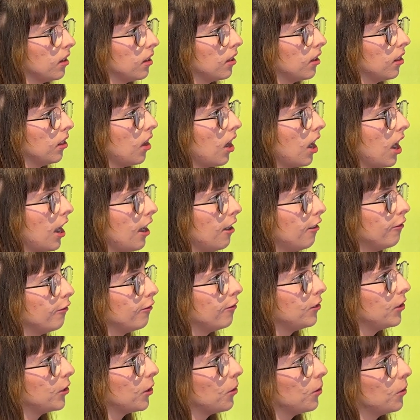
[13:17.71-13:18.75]

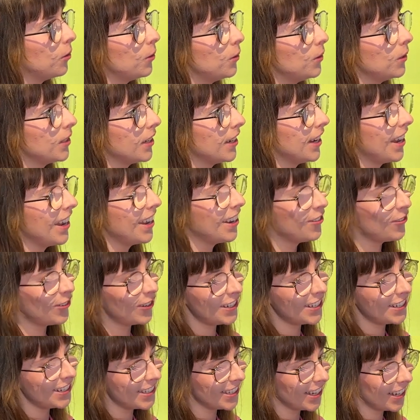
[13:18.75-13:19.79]
live shows again,
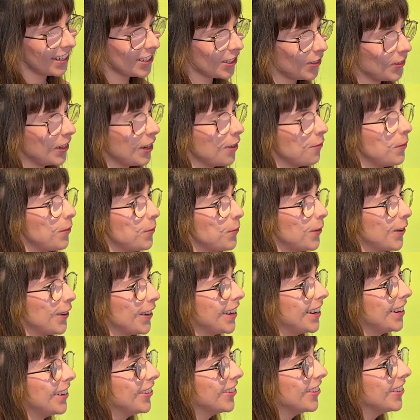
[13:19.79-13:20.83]
which is like something I've been
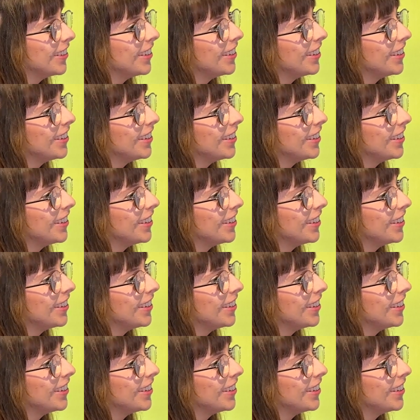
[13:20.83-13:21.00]
working on.